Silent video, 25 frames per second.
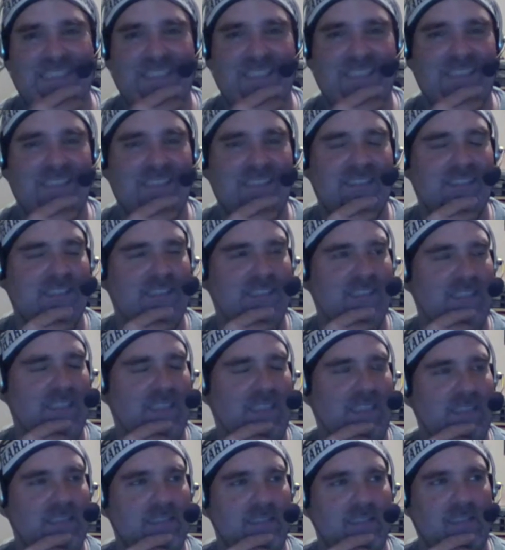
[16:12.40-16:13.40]
Again, I've
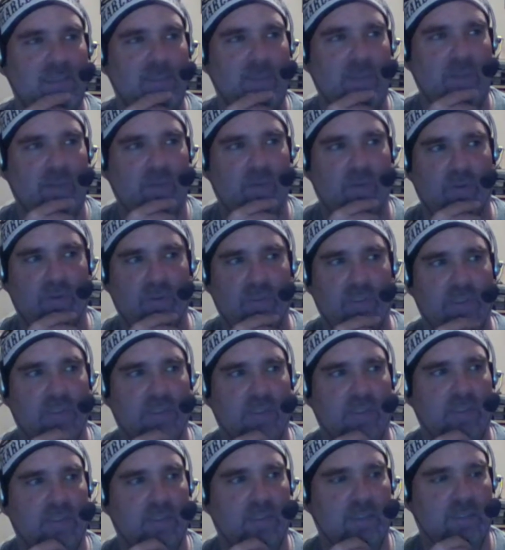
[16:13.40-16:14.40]
said my opinion about Hulk
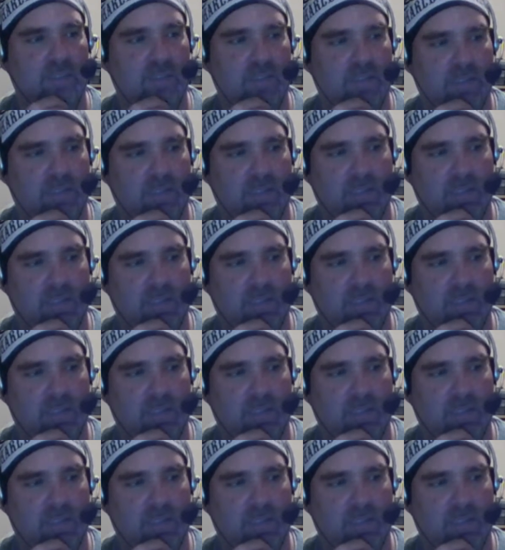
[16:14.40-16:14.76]
Hogan.